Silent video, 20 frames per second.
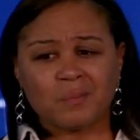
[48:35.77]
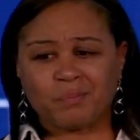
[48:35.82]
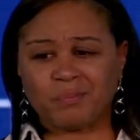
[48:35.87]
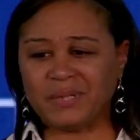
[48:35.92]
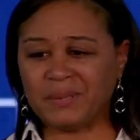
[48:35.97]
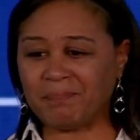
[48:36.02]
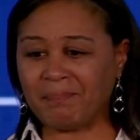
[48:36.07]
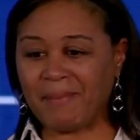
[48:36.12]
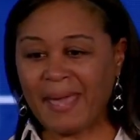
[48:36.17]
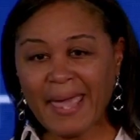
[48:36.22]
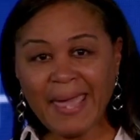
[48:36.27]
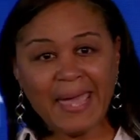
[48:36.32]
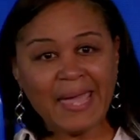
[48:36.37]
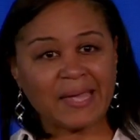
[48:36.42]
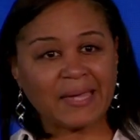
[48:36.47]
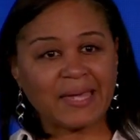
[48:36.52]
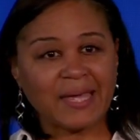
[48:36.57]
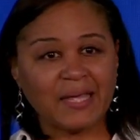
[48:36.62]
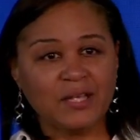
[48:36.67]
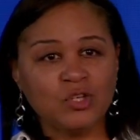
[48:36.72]
But
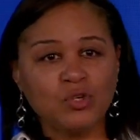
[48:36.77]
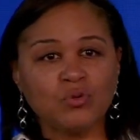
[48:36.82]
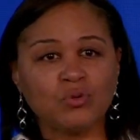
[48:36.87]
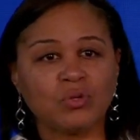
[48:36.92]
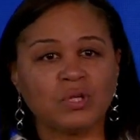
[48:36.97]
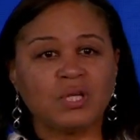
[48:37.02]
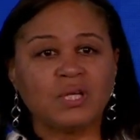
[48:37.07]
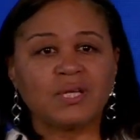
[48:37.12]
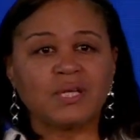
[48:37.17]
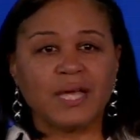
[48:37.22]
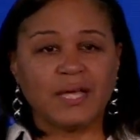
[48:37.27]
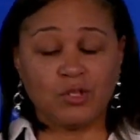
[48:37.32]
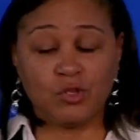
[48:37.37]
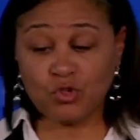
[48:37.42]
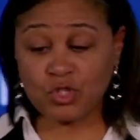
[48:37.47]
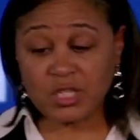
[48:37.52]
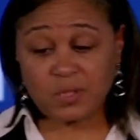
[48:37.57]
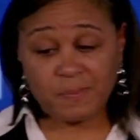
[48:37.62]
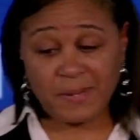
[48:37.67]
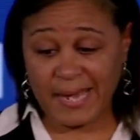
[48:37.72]
man, can you can you
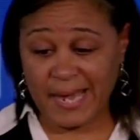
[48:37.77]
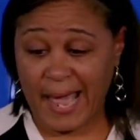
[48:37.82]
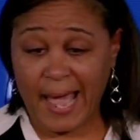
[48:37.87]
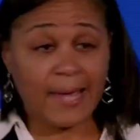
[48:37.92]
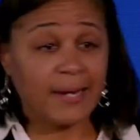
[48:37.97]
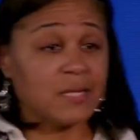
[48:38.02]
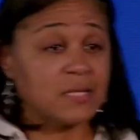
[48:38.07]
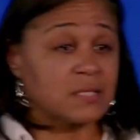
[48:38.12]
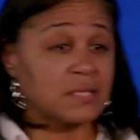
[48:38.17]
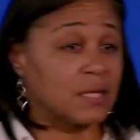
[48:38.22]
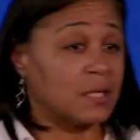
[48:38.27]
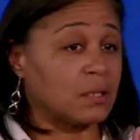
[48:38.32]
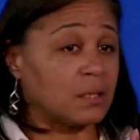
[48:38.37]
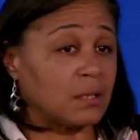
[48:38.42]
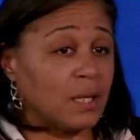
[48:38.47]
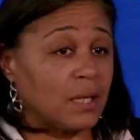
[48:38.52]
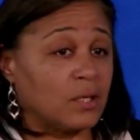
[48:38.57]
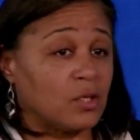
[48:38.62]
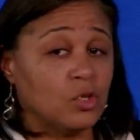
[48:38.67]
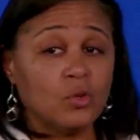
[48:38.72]
just be honest that,
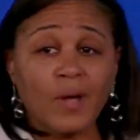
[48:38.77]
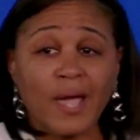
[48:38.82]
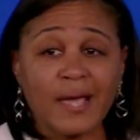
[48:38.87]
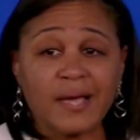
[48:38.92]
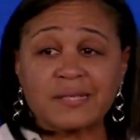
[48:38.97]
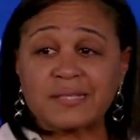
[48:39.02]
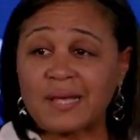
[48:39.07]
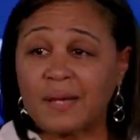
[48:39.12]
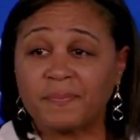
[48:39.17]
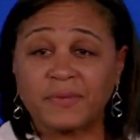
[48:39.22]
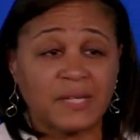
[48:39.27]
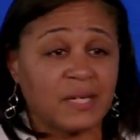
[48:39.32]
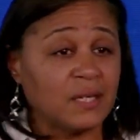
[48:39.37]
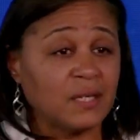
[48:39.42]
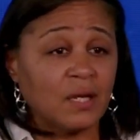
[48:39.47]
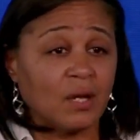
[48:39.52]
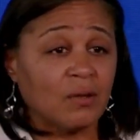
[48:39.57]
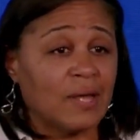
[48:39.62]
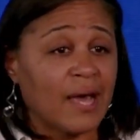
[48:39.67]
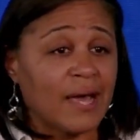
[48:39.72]
that you had something in
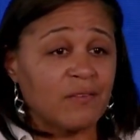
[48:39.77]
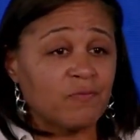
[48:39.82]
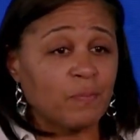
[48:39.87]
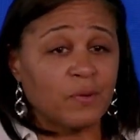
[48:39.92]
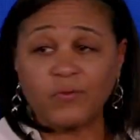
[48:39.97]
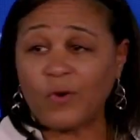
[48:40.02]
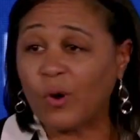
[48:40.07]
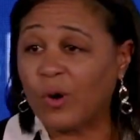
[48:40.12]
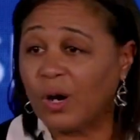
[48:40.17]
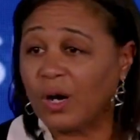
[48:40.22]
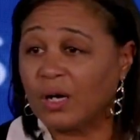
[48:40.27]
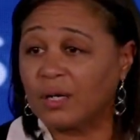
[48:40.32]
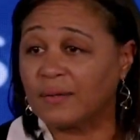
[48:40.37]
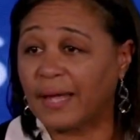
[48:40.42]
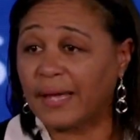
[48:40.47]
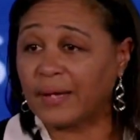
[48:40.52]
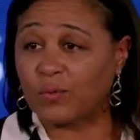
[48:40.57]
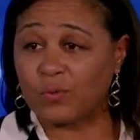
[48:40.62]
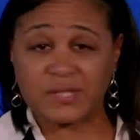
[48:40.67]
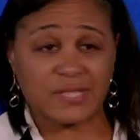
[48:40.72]
your life before?
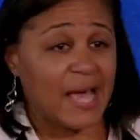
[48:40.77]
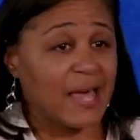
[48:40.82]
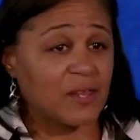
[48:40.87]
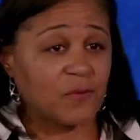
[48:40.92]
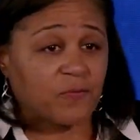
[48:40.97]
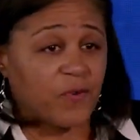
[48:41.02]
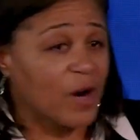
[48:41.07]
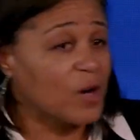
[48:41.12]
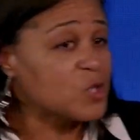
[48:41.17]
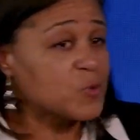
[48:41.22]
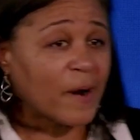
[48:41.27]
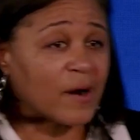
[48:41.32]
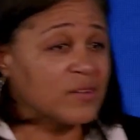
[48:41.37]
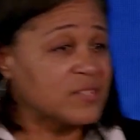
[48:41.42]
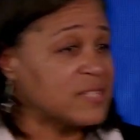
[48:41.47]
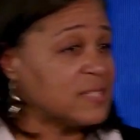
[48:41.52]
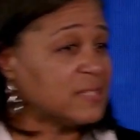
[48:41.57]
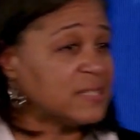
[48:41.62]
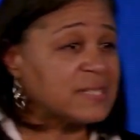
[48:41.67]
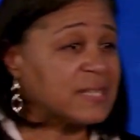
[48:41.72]
Like, was I the first person
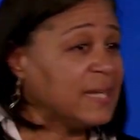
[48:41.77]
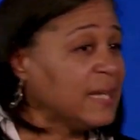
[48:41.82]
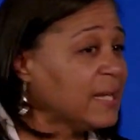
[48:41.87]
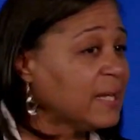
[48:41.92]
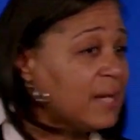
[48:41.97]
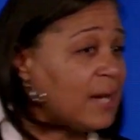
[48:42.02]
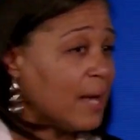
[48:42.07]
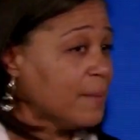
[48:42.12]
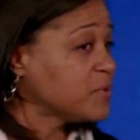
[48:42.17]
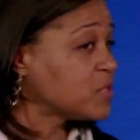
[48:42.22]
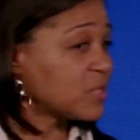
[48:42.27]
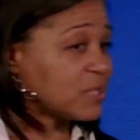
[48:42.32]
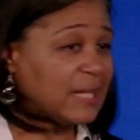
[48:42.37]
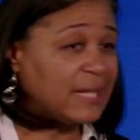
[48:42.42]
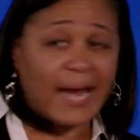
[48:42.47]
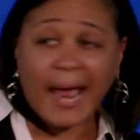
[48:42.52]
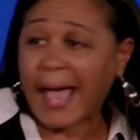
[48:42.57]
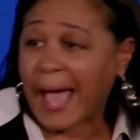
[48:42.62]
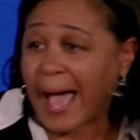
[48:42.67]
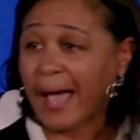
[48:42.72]
to sin? I'm
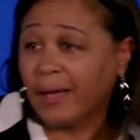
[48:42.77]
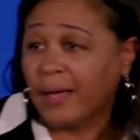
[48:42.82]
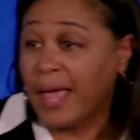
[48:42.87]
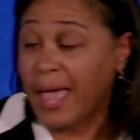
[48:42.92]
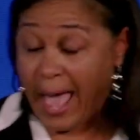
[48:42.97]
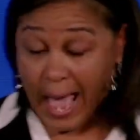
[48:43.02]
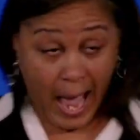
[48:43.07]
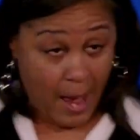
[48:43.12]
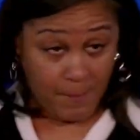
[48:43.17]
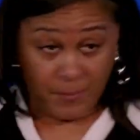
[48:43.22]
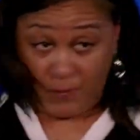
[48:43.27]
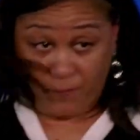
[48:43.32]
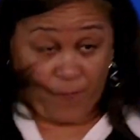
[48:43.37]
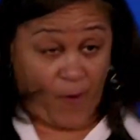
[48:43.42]
did I, I am the